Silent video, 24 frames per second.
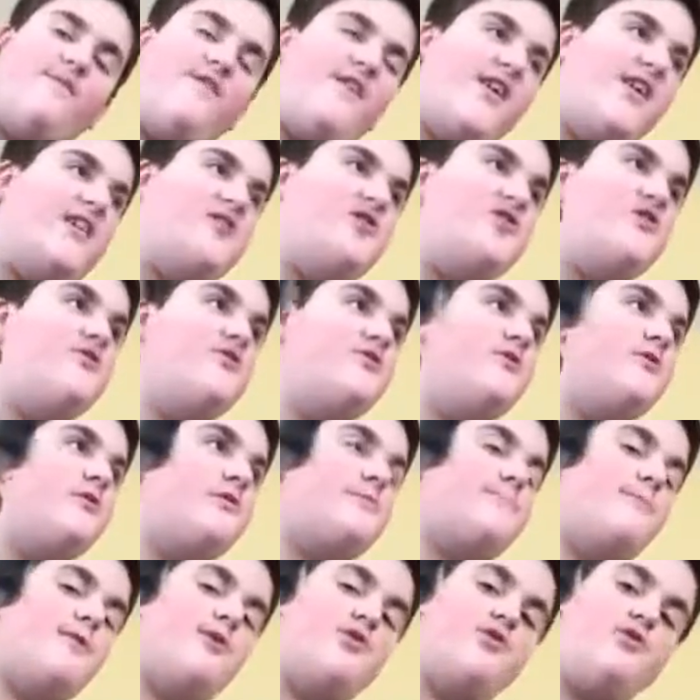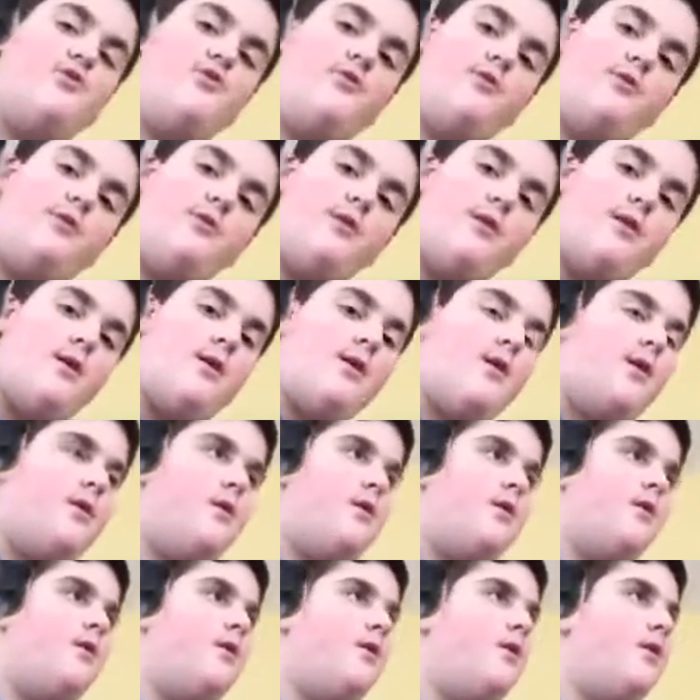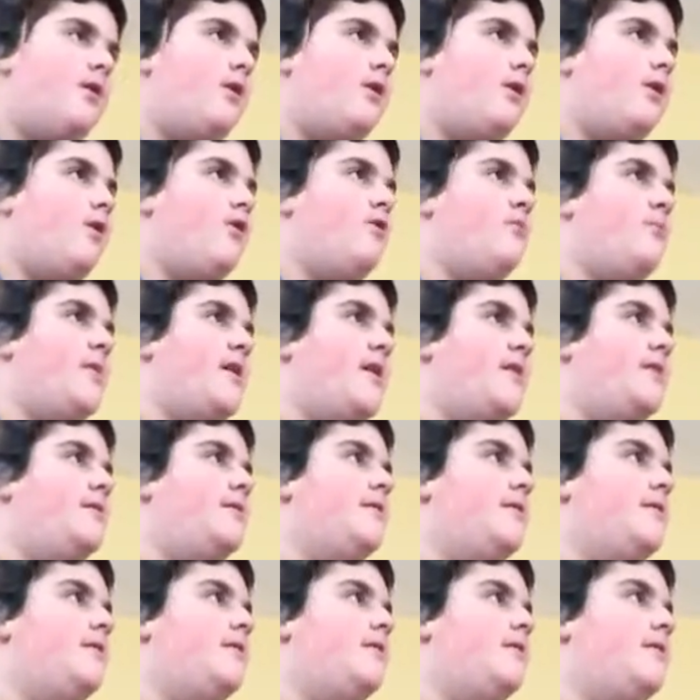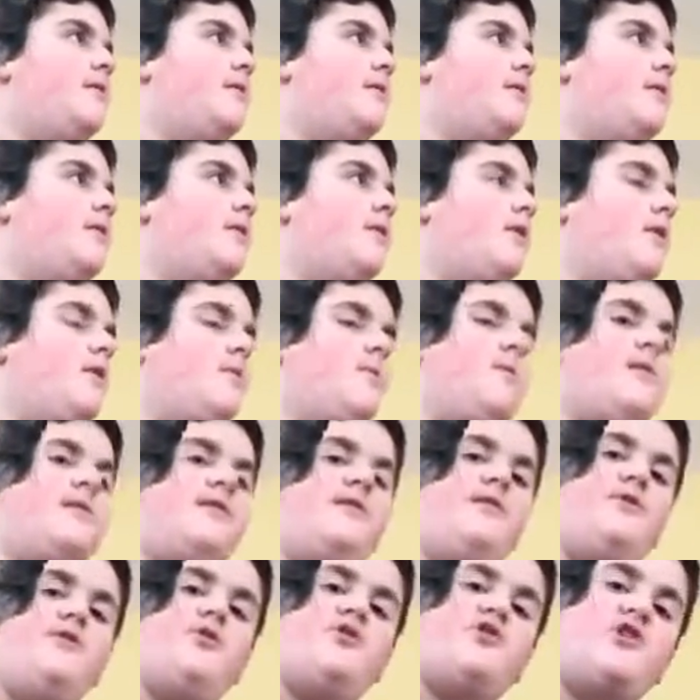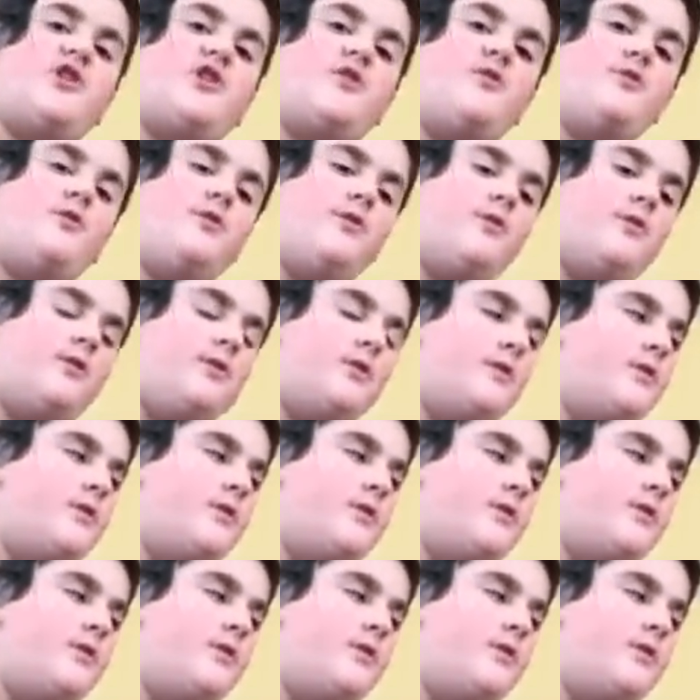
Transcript: FaZe YouTube special on my YouTube channel,